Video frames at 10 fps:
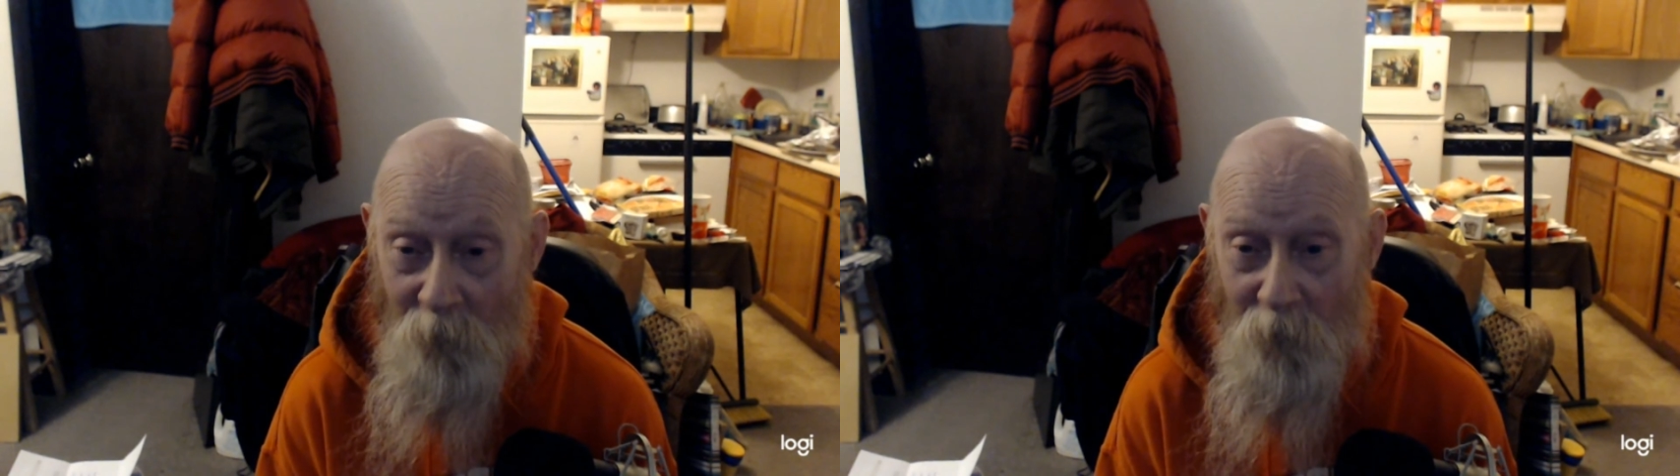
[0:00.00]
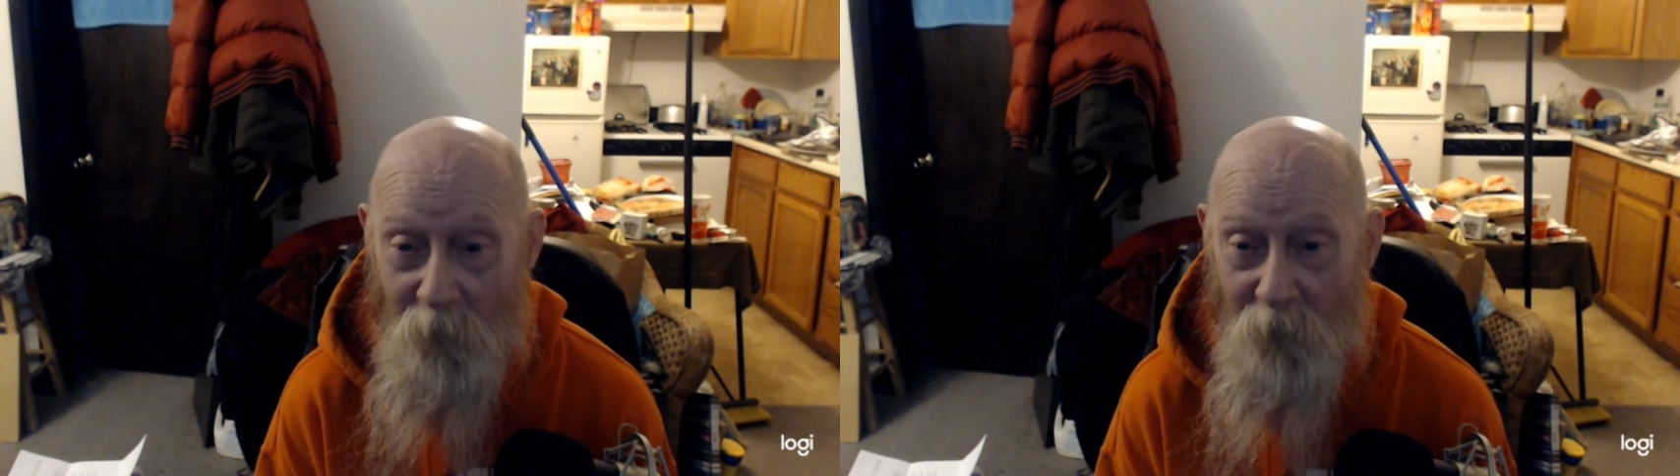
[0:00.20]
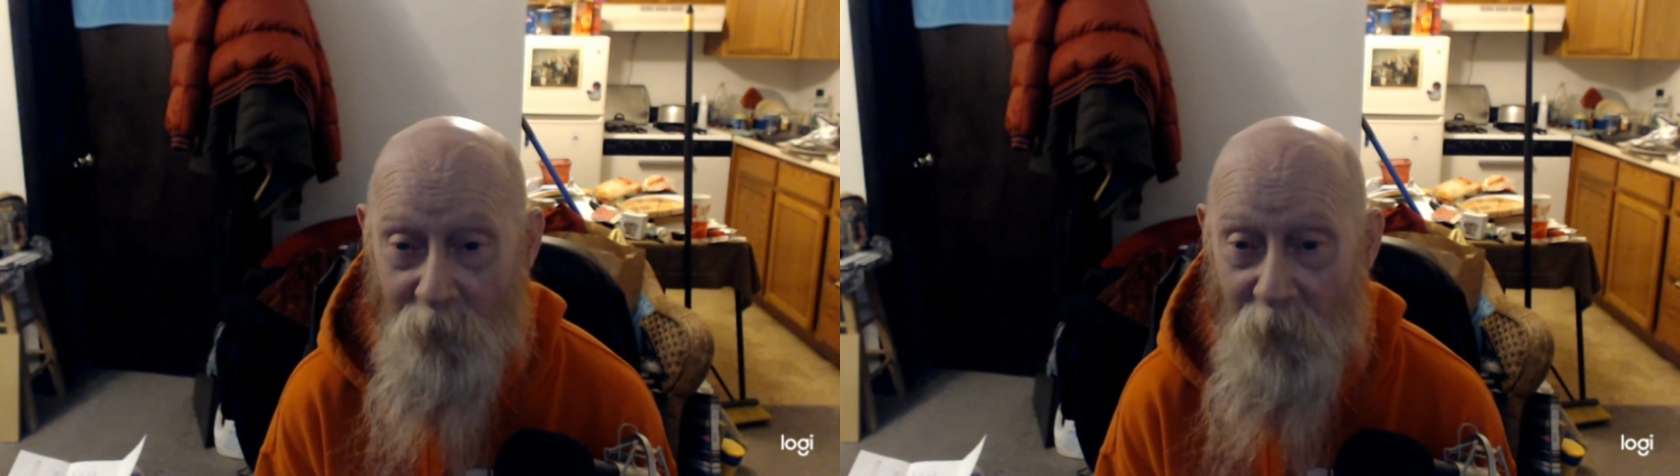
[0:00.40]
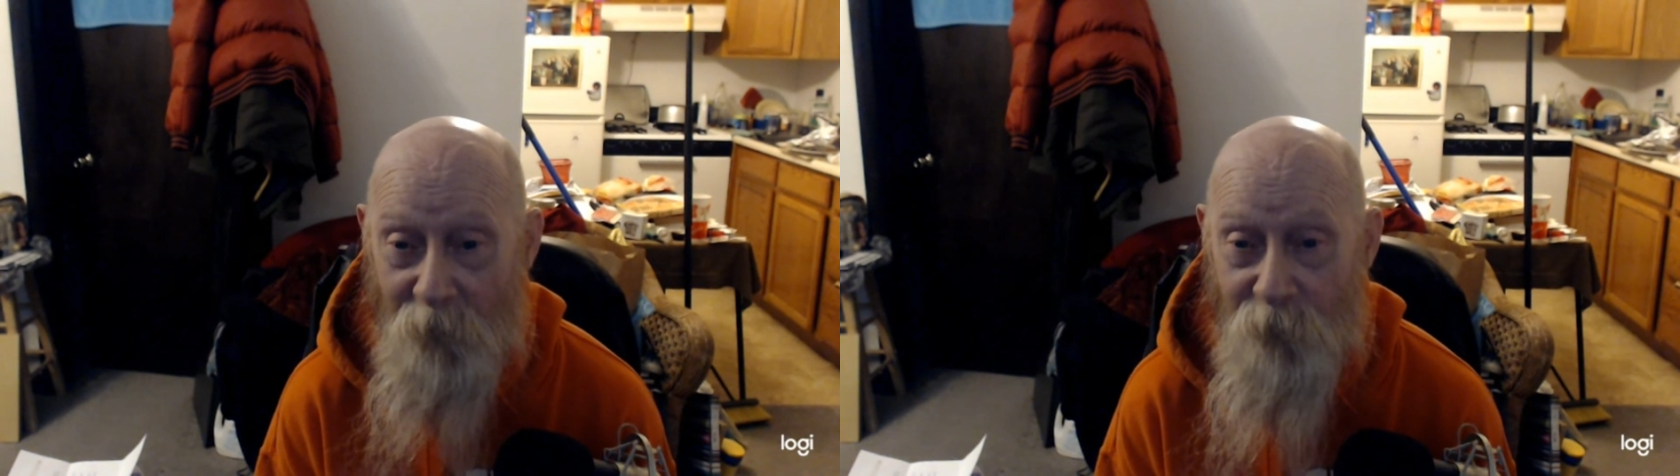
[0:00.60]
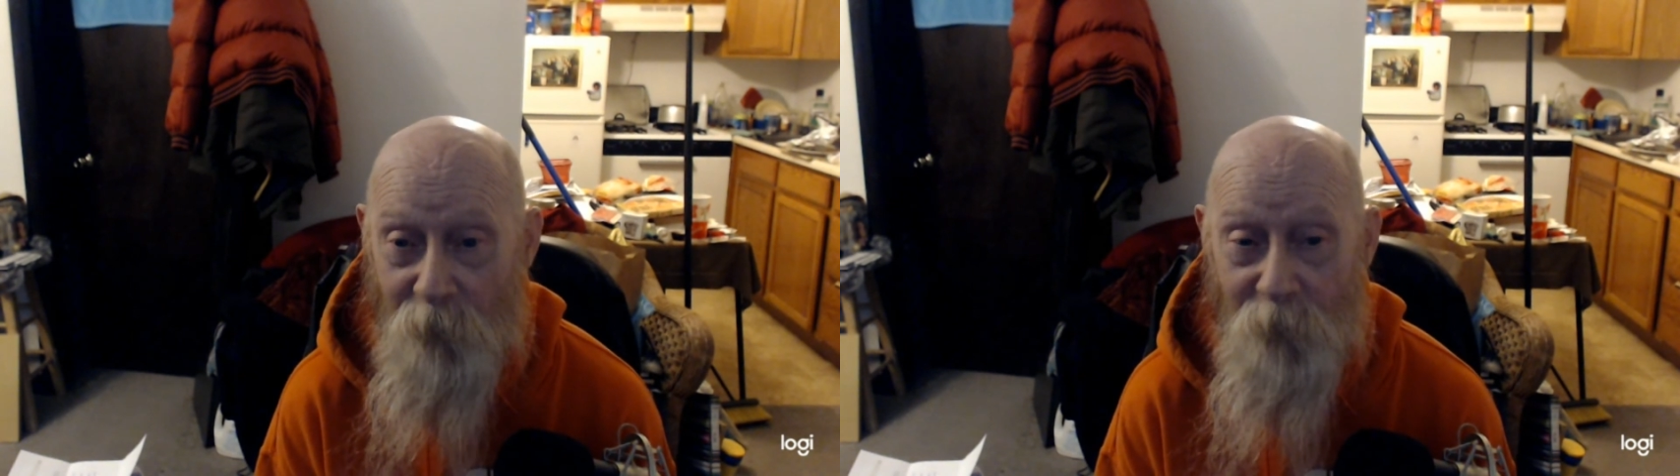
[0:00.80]
and
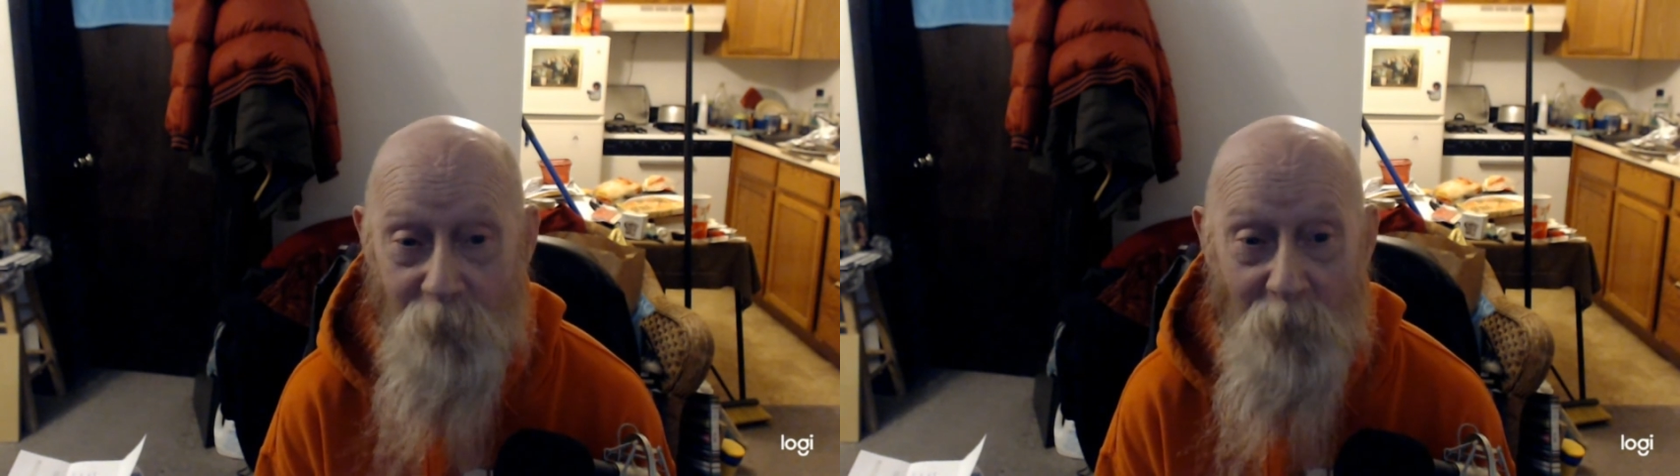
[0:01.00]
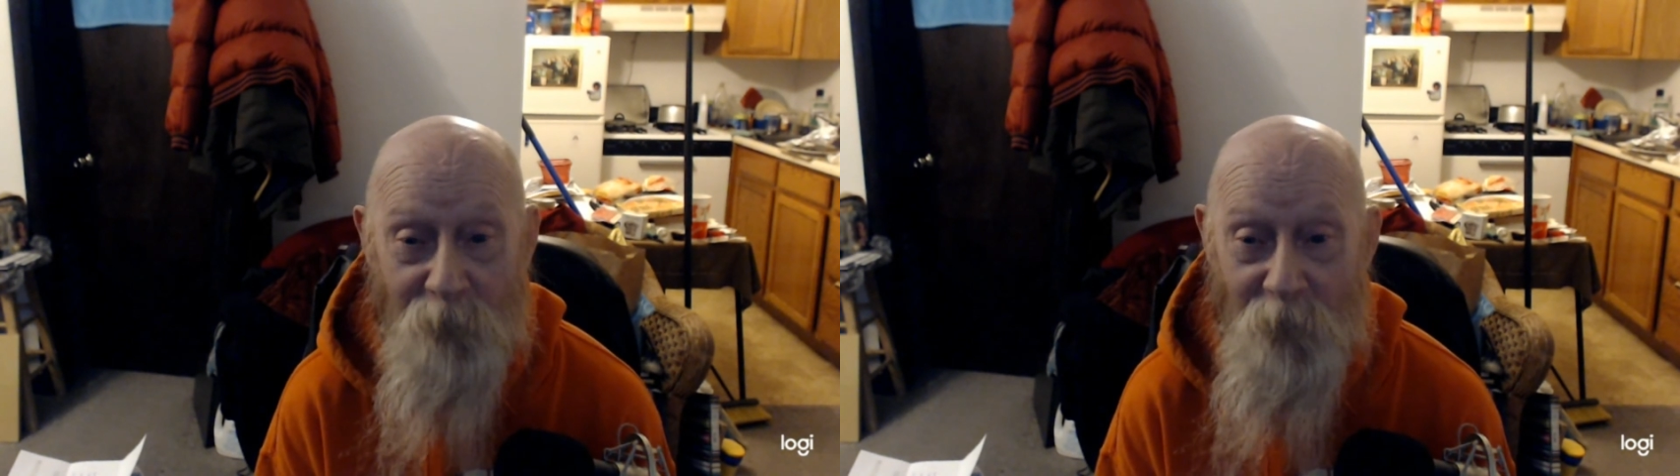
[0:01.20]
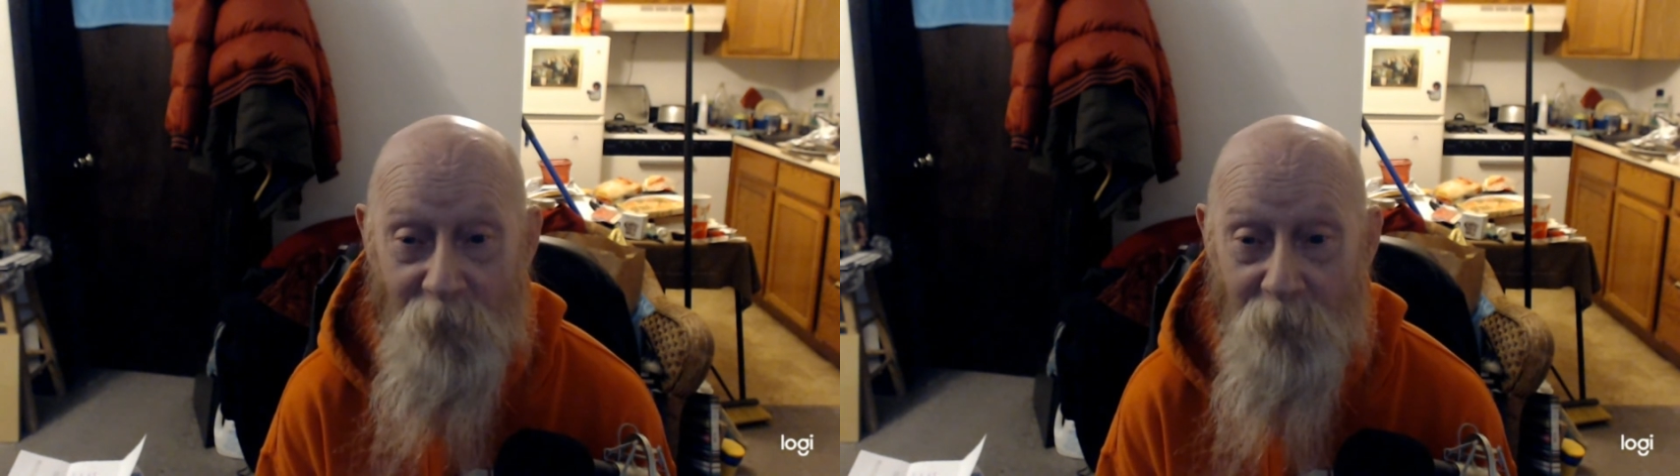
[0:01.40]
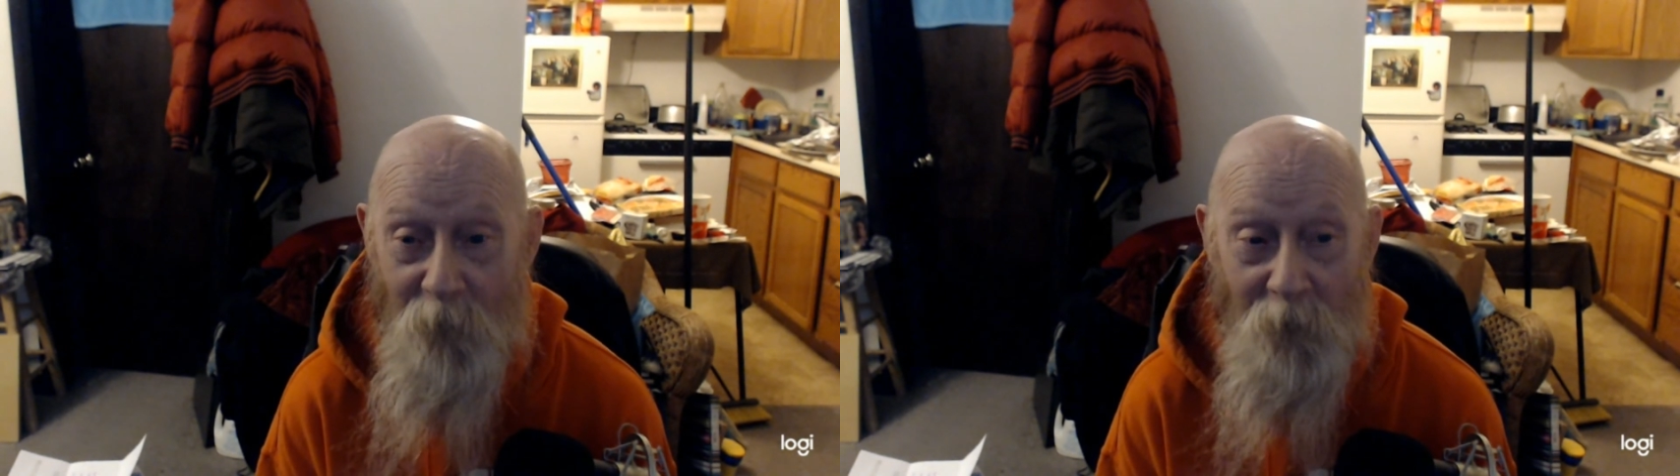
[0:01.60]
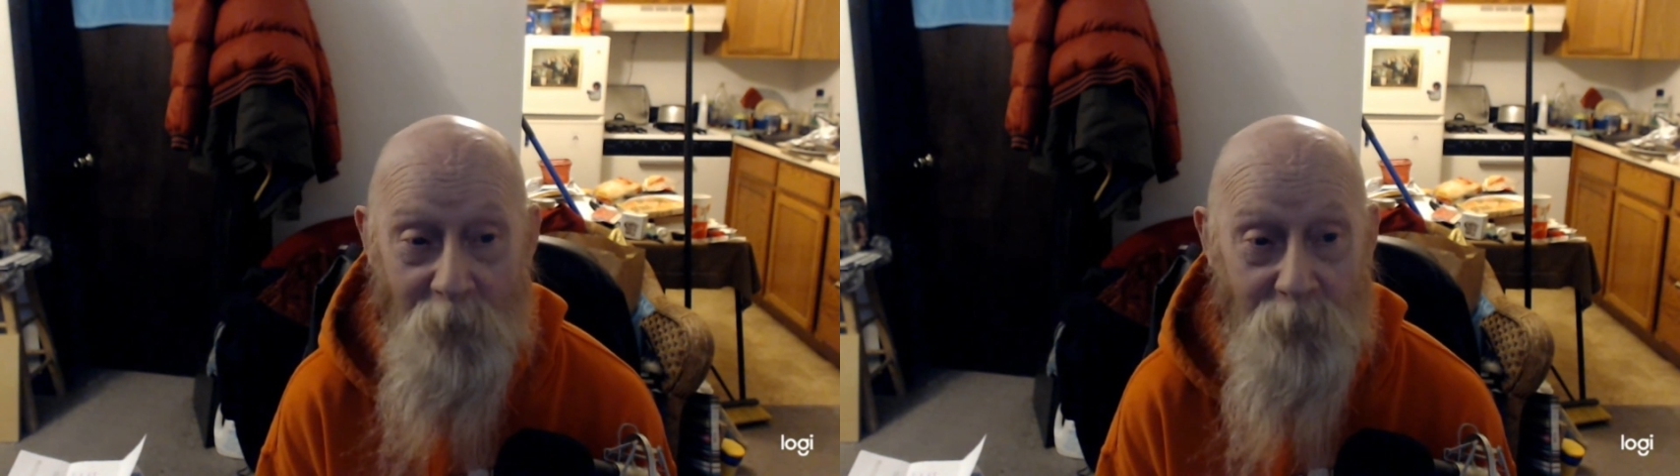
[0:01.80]
that's usually represented
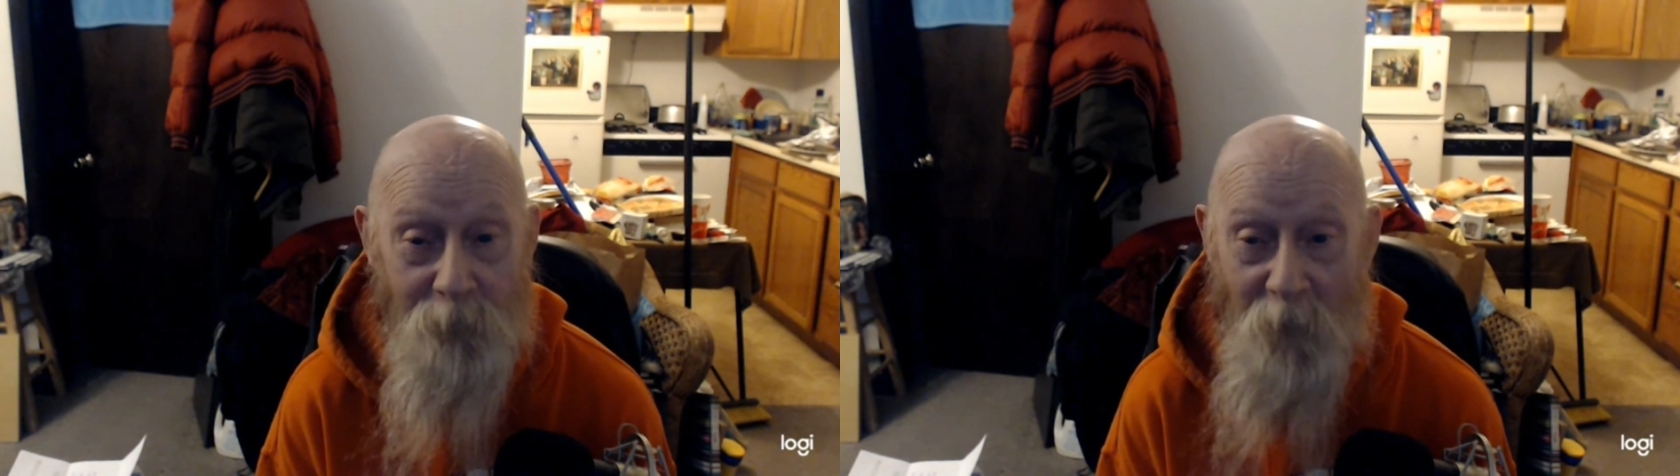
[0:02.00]
by